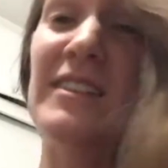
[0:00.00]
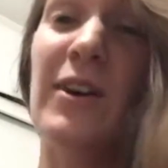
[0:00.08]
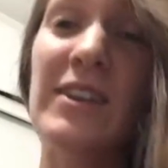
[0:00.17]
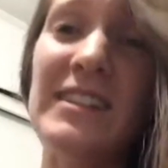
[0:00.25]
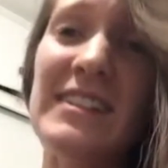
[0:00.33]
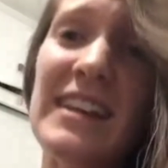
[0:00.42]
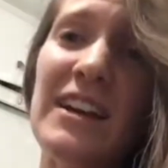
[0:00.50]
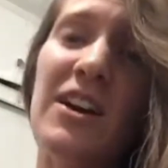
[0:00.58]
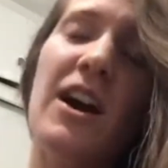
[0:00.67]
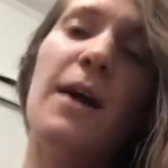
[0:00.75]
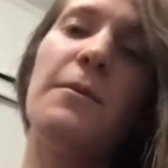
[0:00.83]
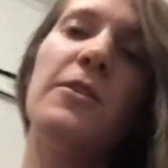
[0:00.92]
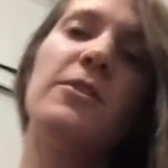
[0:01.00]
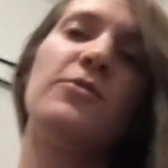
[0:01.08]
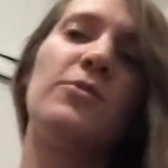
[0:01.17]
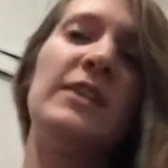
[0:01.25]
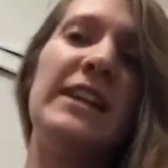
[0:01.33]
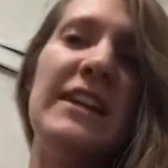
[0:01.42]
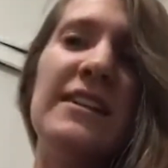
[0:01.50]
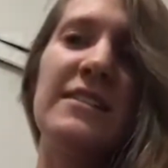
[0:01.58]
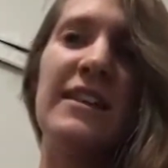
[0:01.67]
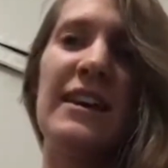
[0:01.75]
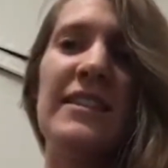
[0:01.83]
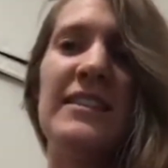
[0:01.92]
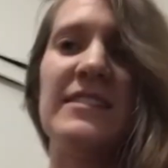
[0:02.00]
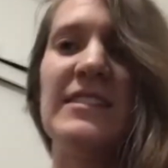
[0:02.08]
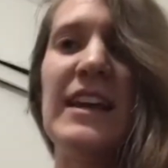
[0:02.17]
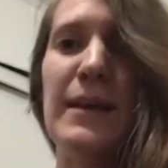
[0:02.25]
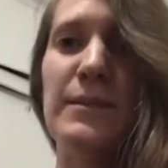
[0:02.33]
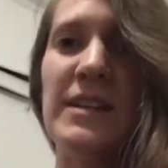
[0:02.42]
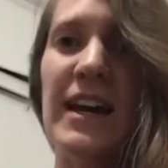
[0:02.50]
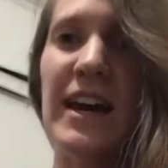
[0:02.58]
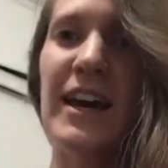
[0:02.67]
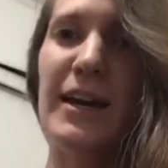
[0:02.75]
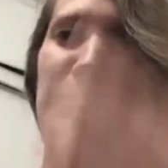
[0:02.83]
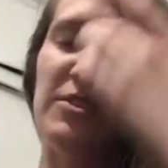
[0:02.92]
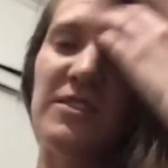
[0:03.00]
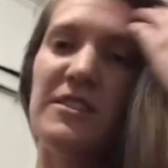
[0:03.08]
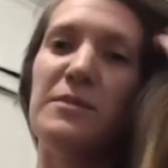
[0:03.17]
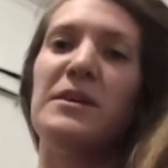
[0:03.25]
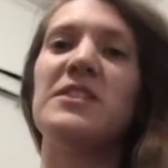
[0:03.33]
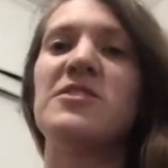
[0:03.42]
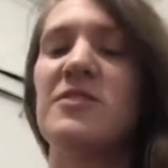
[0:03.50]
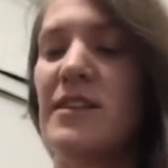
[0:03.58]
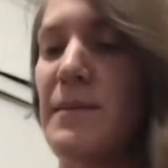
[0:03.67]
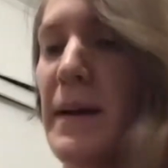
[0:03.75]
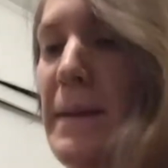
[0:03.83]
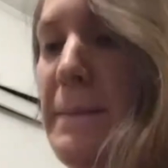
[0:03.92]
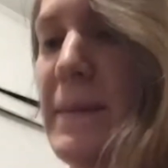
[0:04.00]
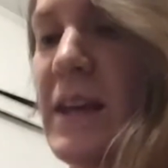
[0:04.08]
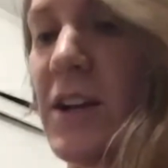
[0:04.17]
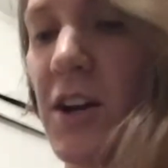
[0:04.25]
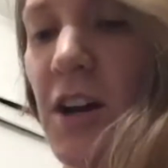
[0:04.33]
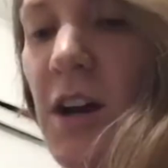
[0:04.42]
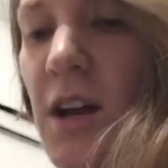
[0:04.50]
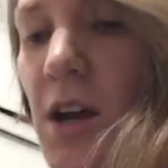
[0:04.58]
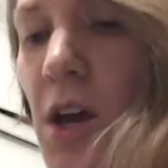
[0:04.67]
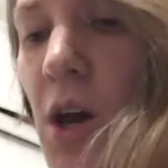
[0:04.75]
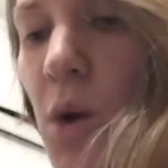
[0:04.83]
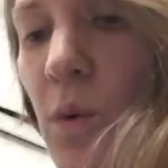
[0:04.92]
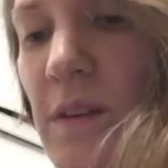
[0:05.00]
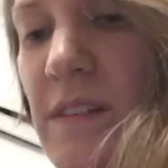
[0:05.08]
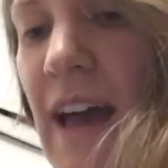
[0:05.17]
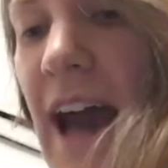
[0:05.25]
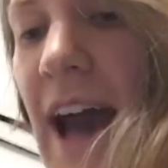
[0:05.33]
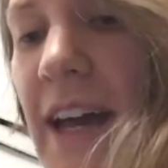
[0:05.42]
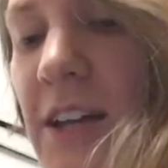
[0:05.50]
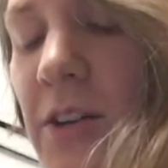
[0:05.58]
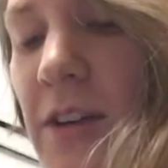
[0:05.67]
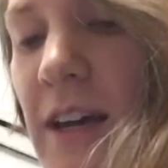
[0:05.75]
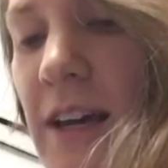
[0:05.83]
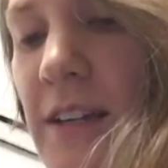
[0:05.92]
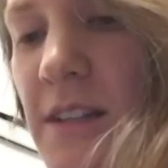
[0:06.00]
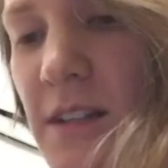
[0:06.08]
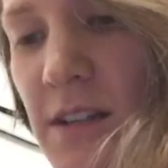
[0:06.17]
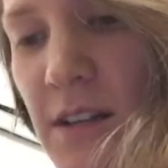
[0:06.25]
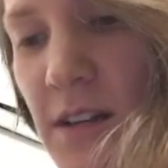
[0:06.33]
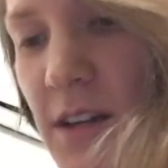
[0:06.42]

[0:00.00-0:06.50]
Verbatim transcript: Now I did take a couple of readings like at the same time just to make sure that my meter was accurate.